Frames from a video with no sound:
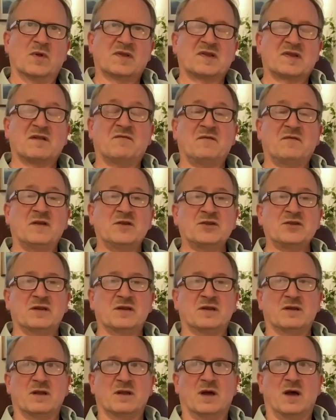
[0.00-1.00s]
sufficient
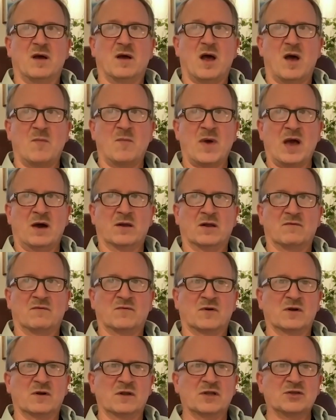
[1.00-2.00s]
amount of
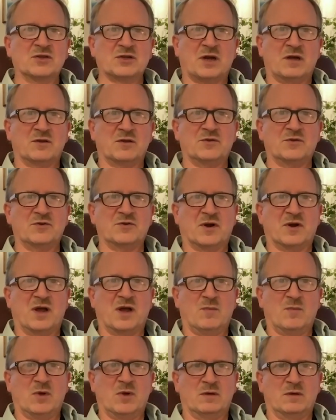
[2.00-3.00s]
early childhood
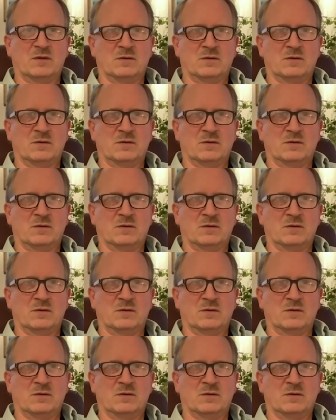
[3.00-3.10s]
trauma.